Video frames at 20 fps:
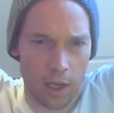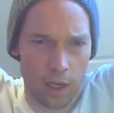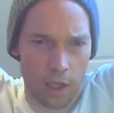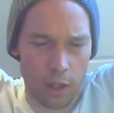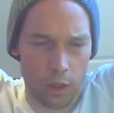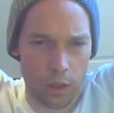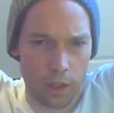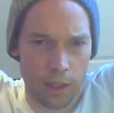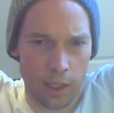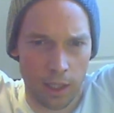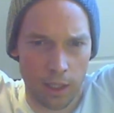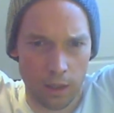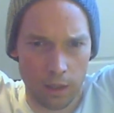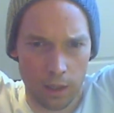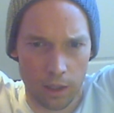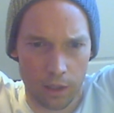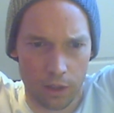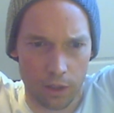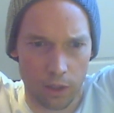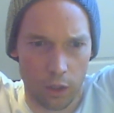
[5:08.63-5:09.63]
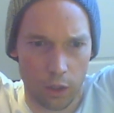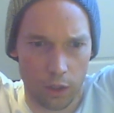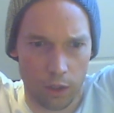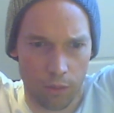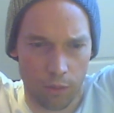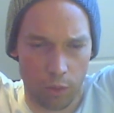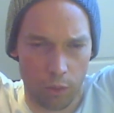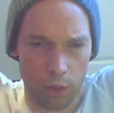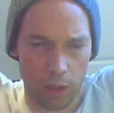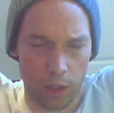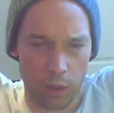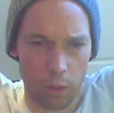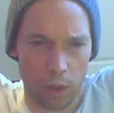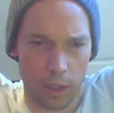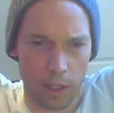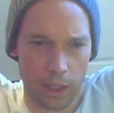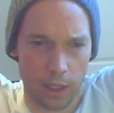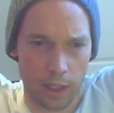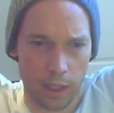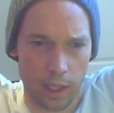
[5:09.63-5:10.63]
you can take a look at those if you really
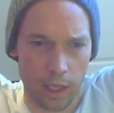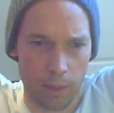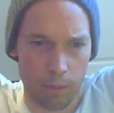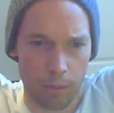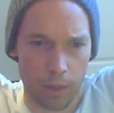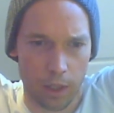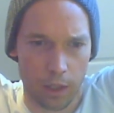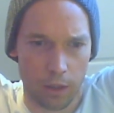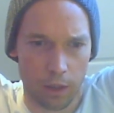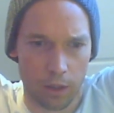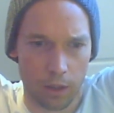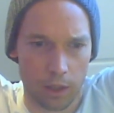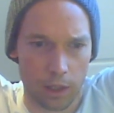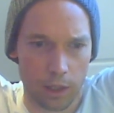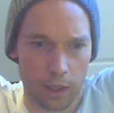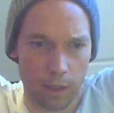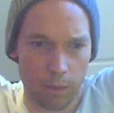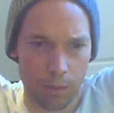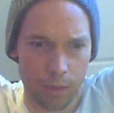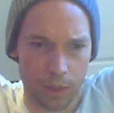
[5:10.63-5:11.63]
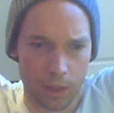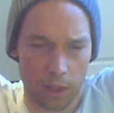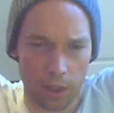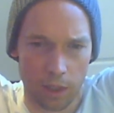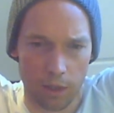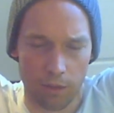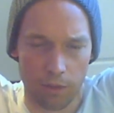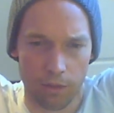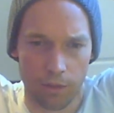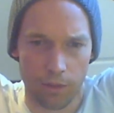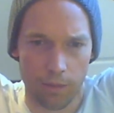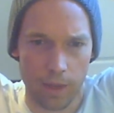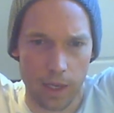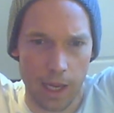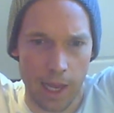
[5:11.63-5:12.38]
want to get a better glimpse of